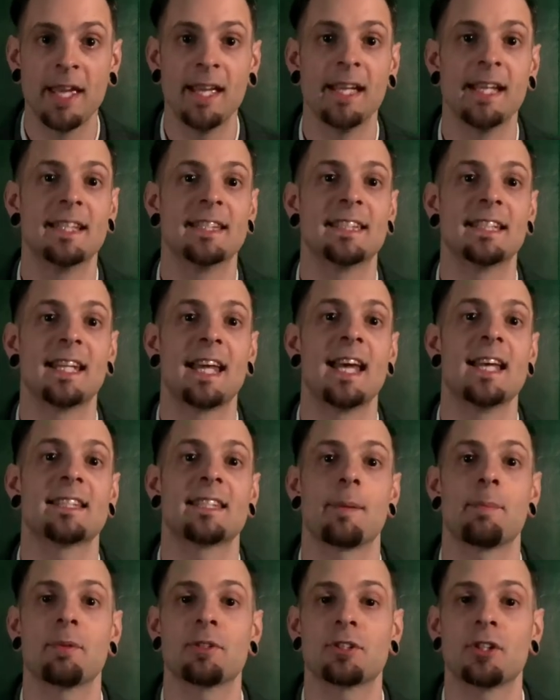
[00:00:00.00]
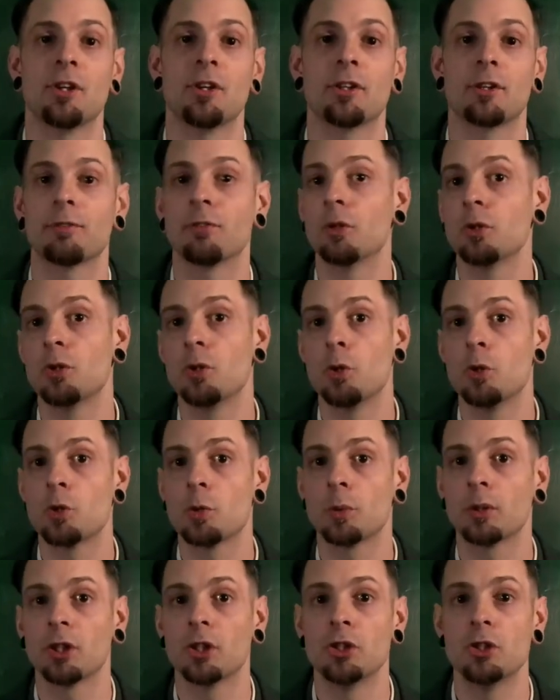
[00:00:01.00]
In today's episode of
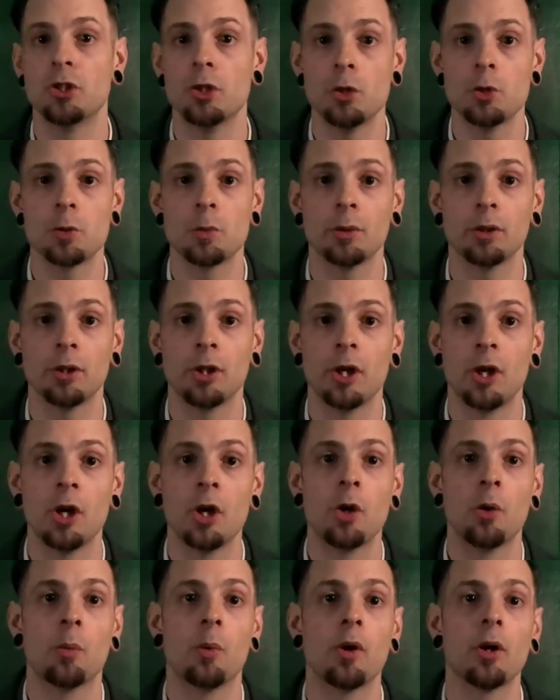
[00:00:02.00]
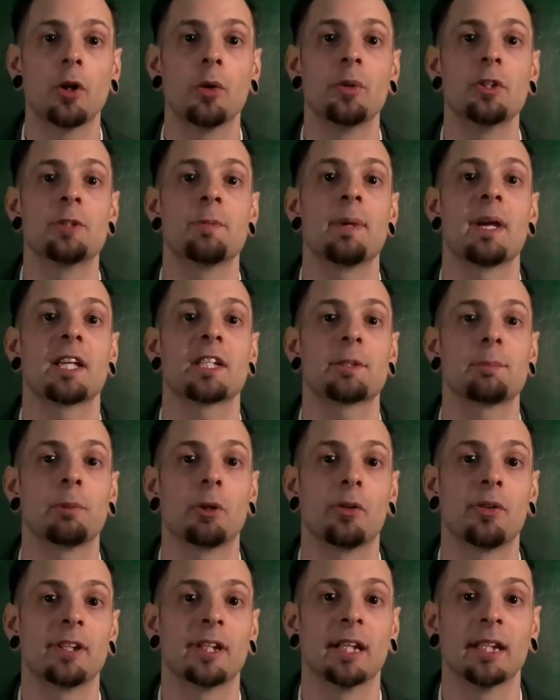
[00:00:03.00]
Unusual as Usual, we're going to be
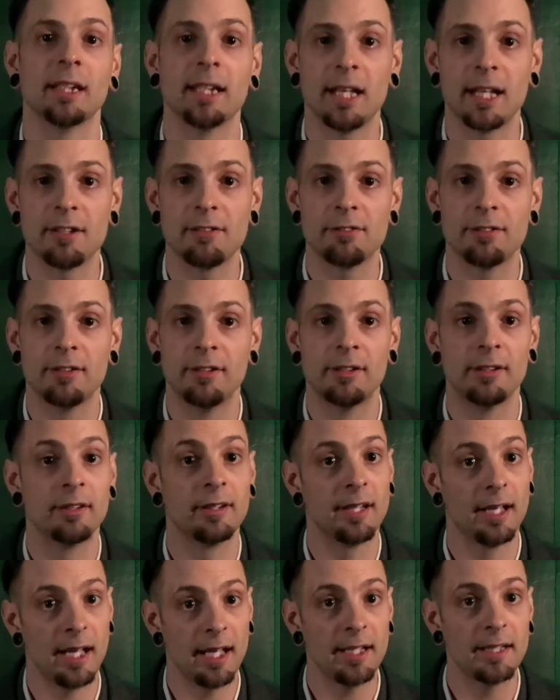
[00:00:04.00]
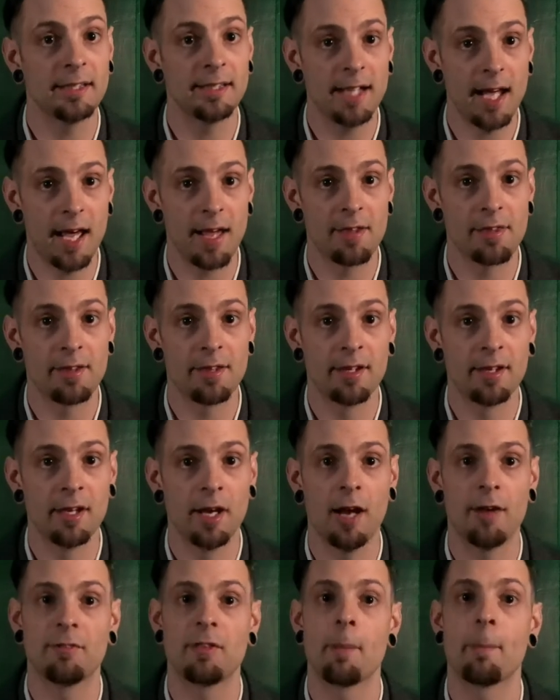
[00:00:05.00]
exploring the life and death
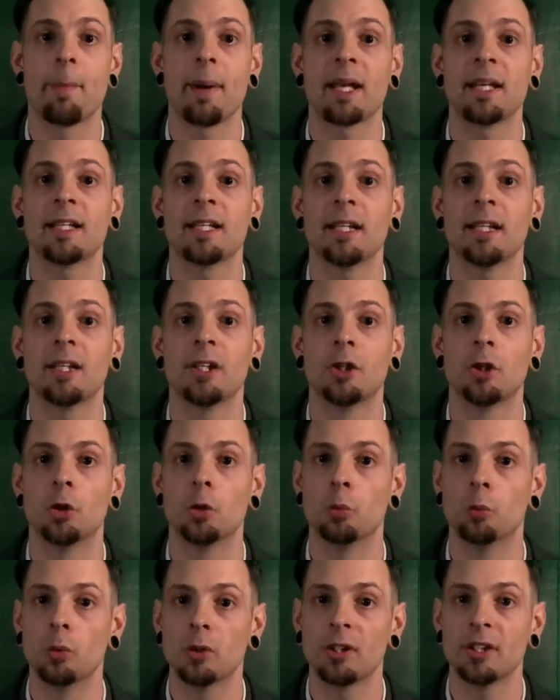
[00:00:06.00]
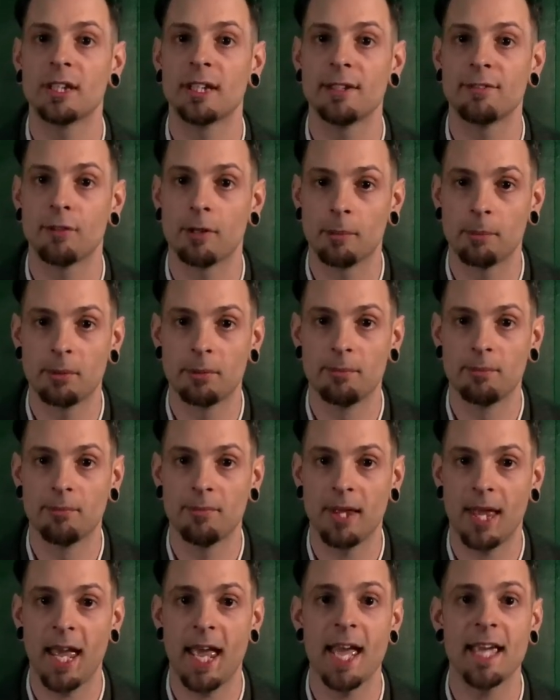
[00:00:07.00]
of the bandit who wouldn't give up,
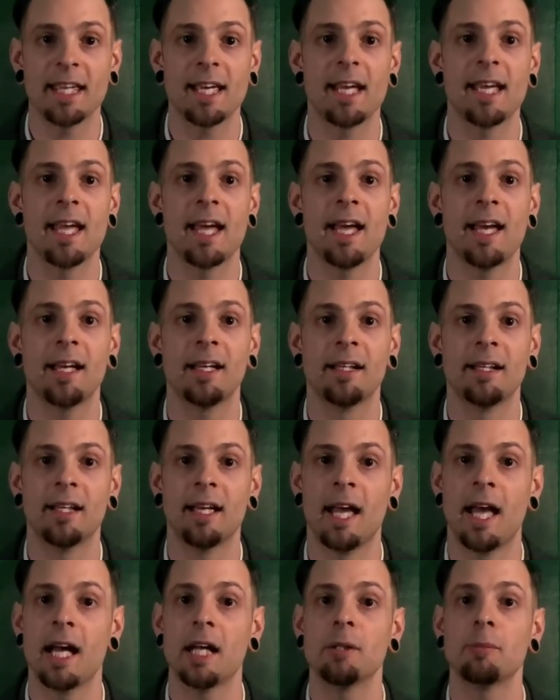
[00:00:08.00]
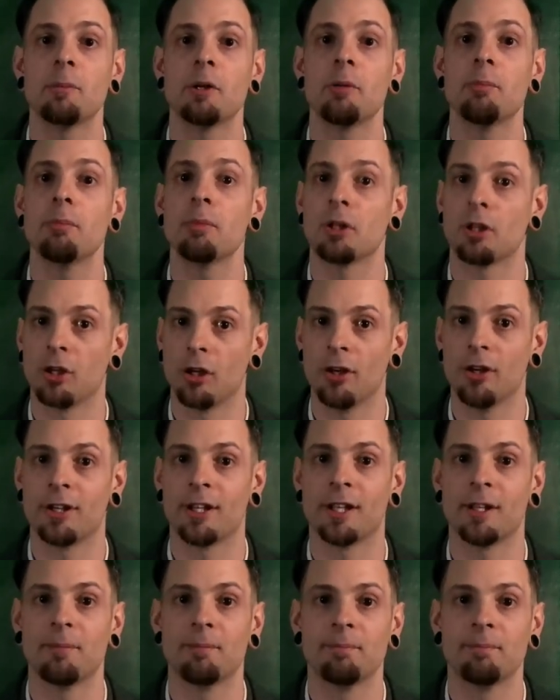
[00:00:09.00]
aka Elmer McCurdy.